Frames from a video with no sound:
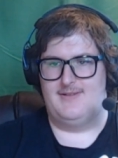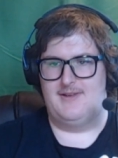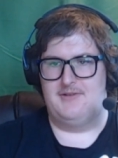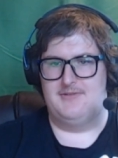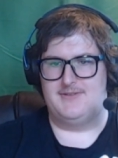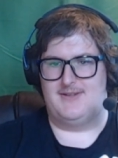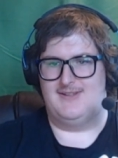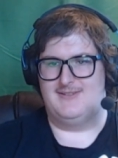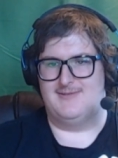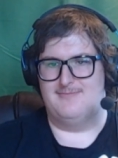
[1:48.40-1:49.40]
it was
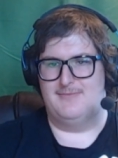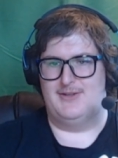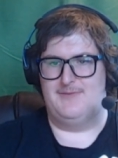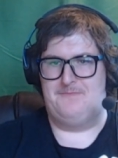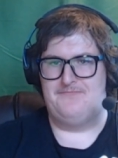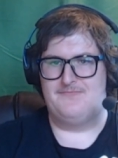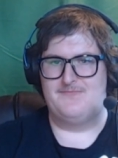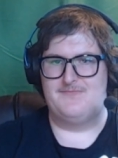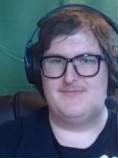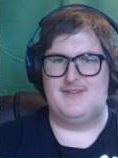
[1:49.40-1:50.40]
awesome, but
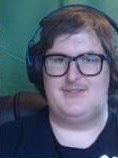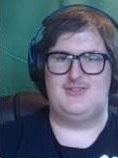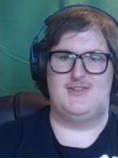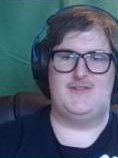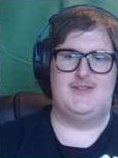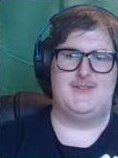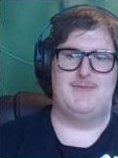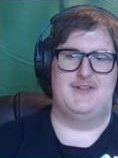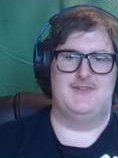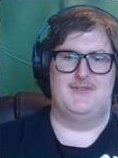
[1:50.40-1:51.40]
I'm not sure if it's
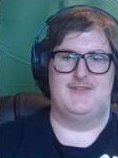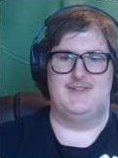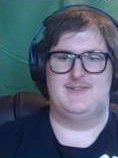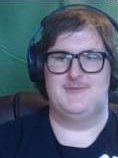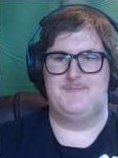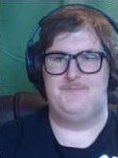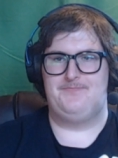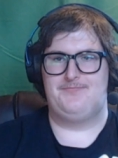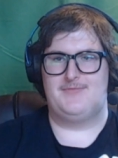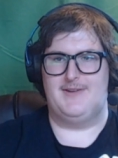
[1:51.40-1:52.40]
better than Reese.
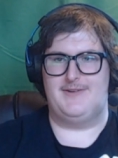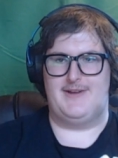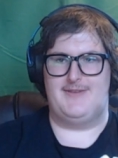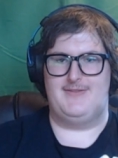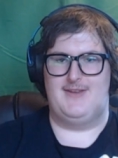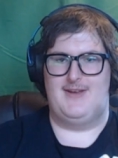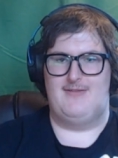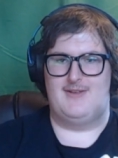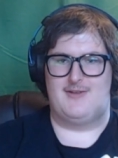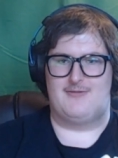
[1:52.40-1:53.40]
I would have to have
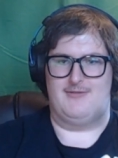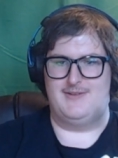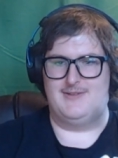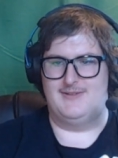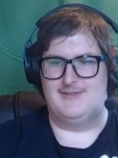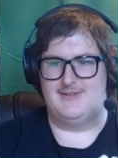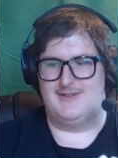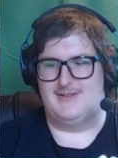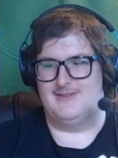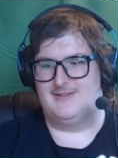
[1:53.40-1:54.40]
like a Reese on the
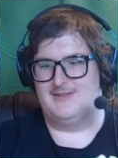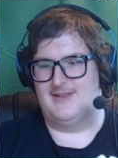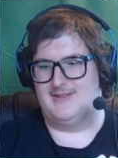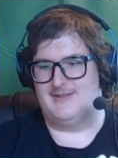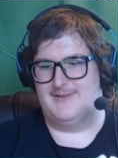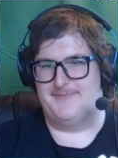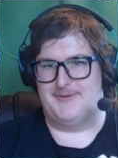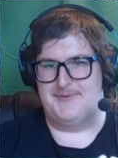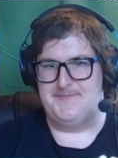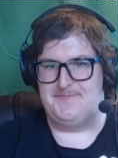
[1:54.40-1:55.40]
side just to test it out, but